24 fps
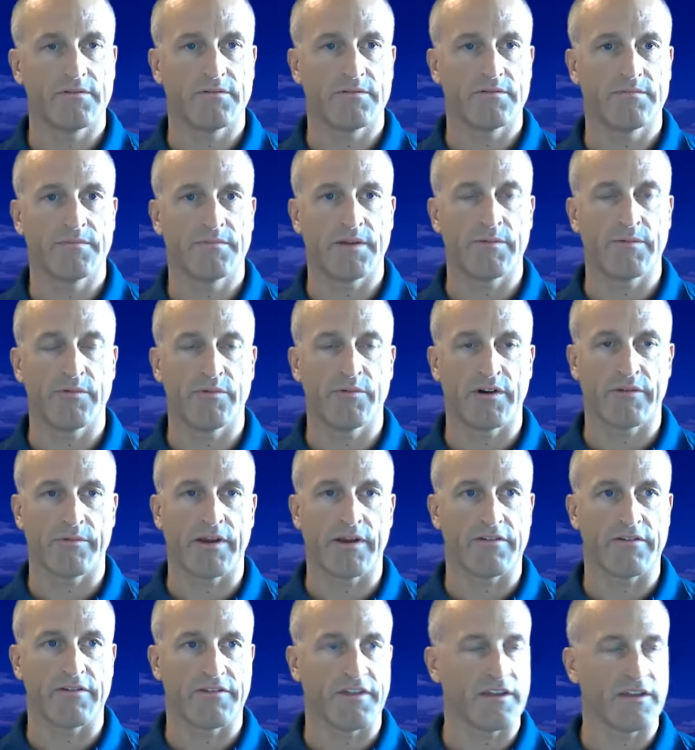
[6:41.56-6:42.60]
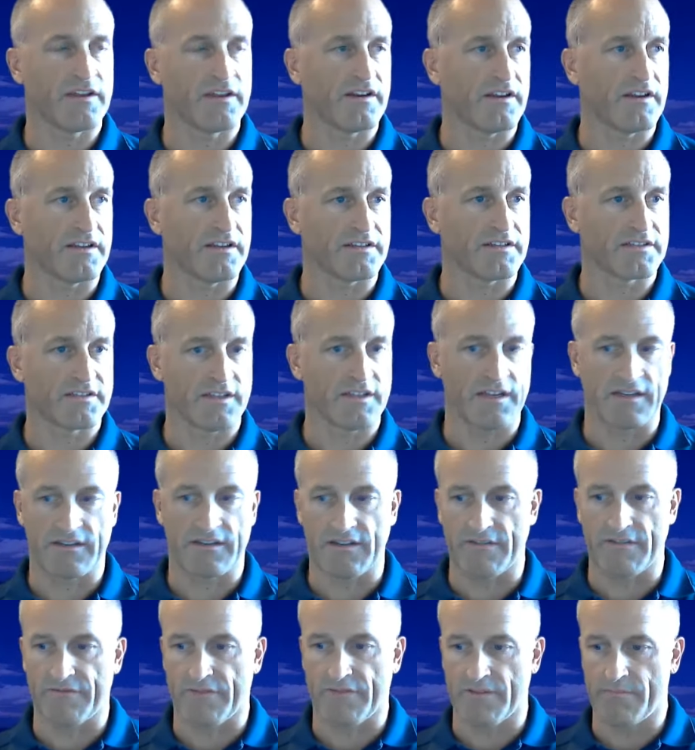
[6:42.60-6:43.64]
Maybe one way of thinking is that
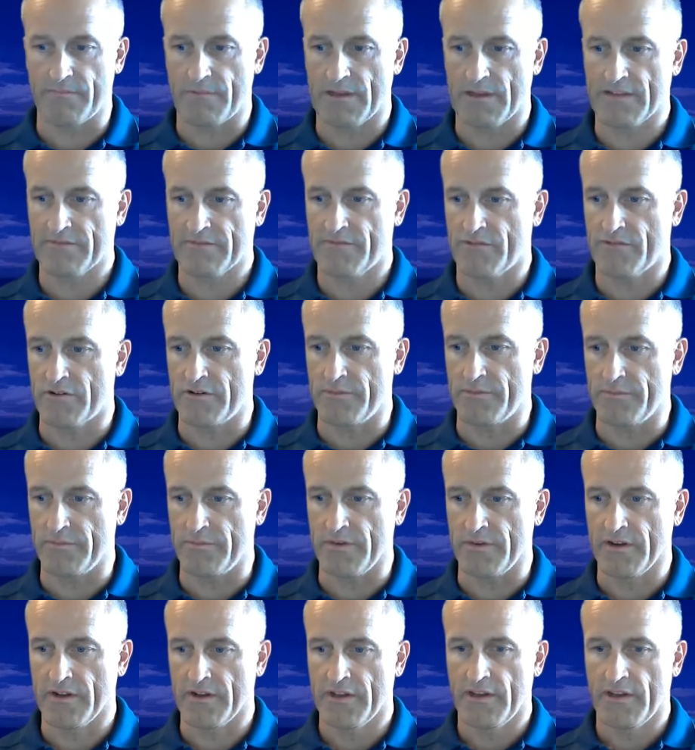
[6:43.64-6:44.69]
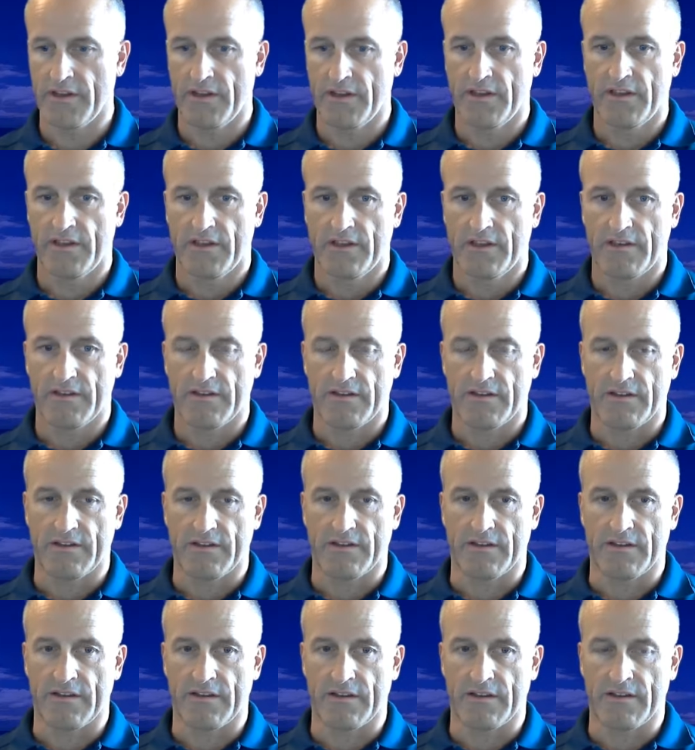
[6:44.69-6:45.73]
if the platform
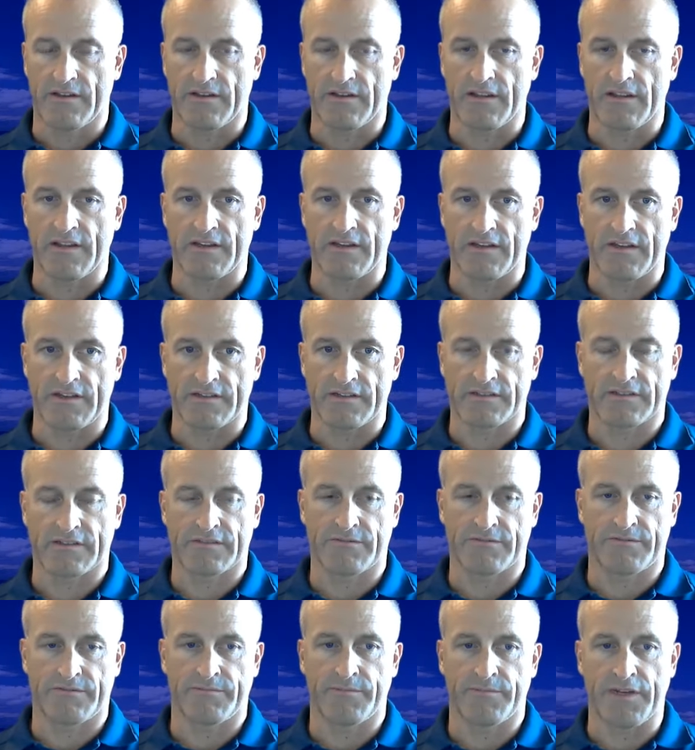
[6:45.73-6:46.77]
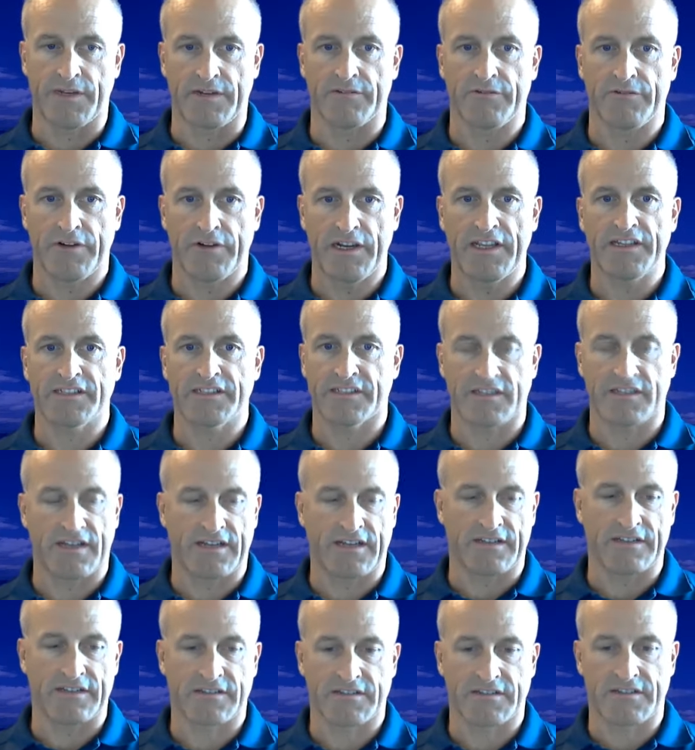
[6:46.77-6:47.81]
is being released
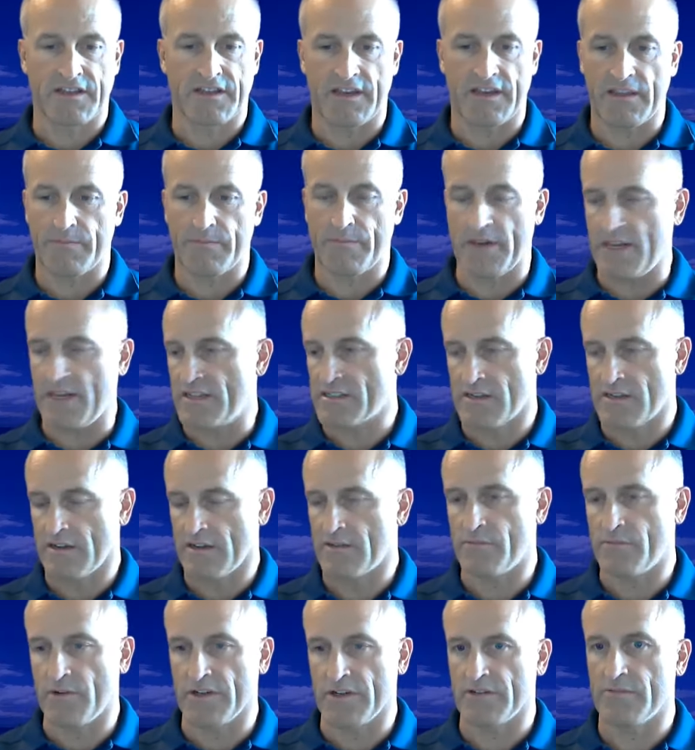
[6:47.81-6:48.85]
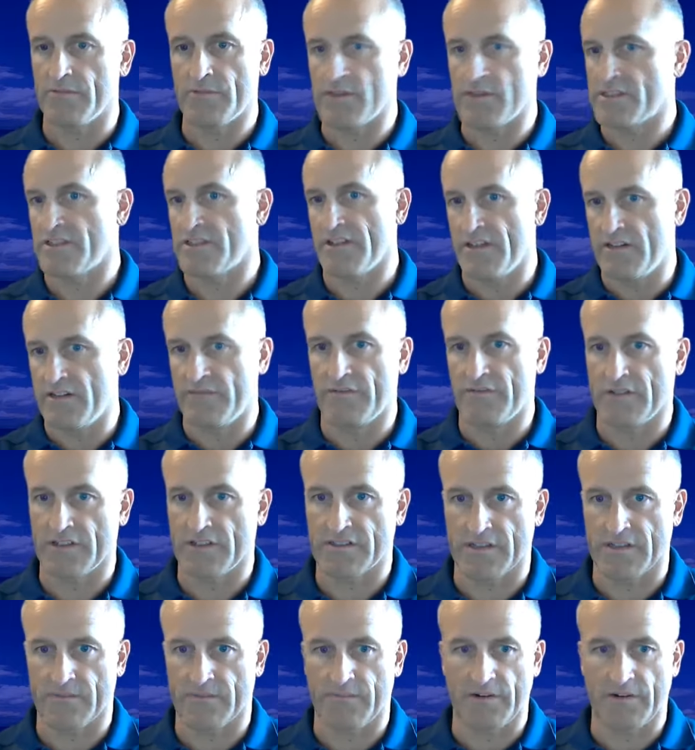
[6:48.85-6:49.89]
at a steady pace, like once a year, for
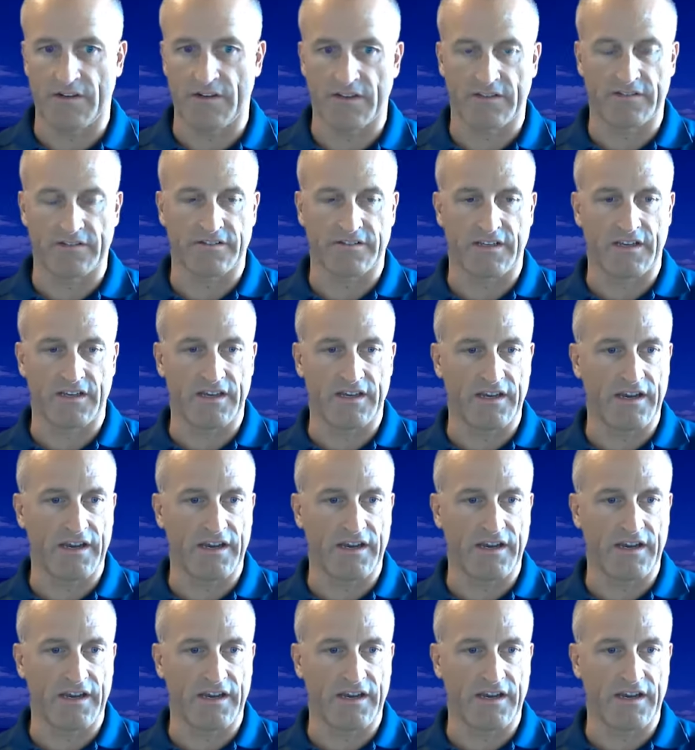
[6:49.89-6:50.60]
example, like you say,